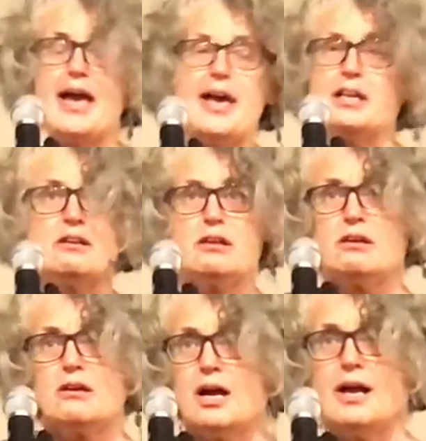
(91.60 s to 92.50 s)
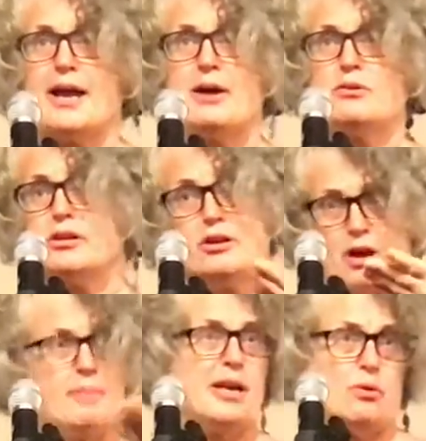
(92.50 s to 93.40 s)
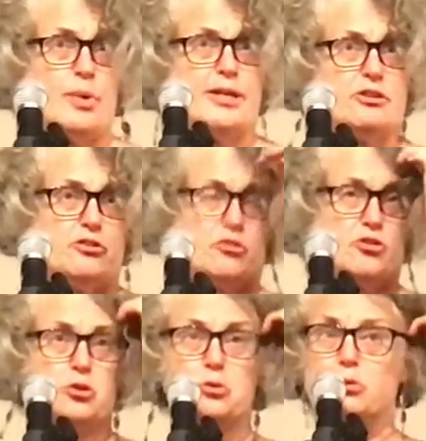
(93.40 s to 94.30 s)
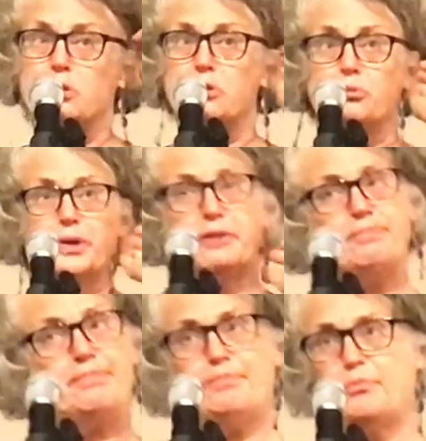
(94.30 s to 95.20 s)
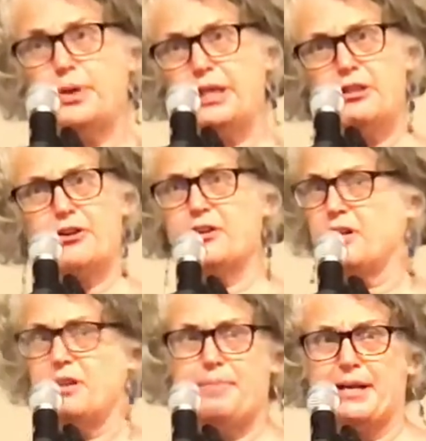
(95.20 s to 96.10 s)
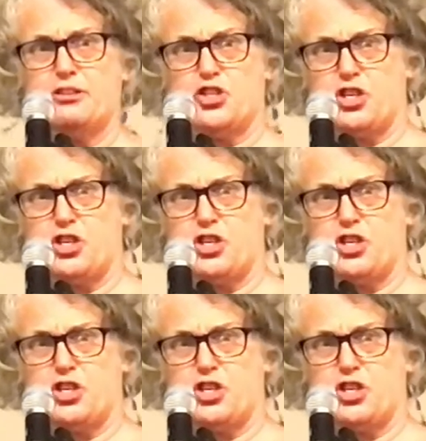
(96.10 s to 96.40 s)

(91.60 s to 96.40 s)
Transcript: And you know, I mean, I went to school and we learned all about